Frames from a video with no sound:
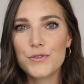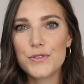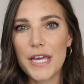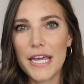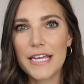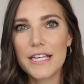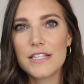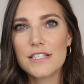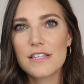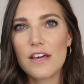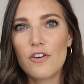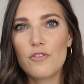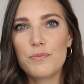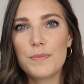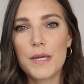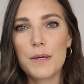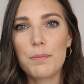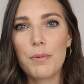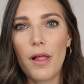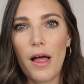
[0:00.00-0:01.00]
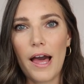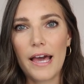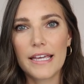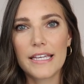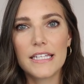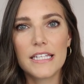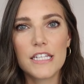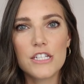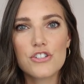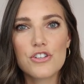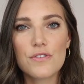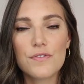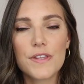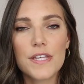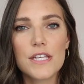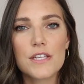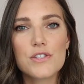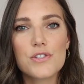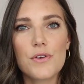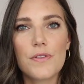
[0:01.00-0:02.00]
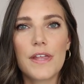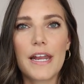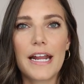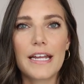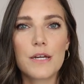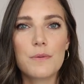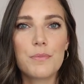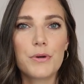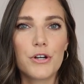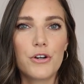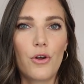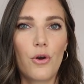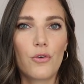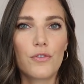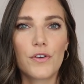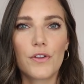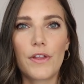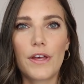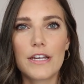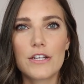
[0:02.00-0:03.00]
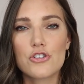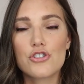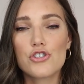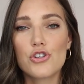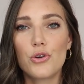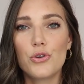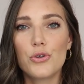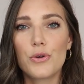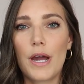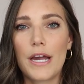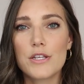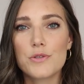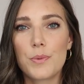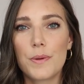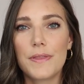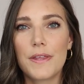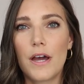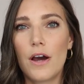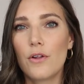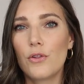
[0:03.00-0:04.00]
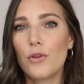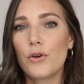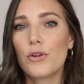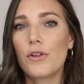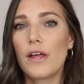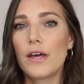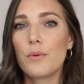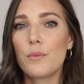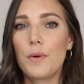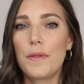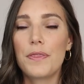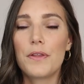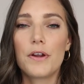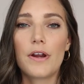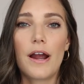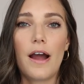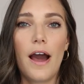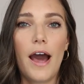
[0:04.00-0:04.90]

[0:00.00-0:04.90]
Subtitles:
days of me applying each of these so that I can put an overlay and show you guys what they all look like when they're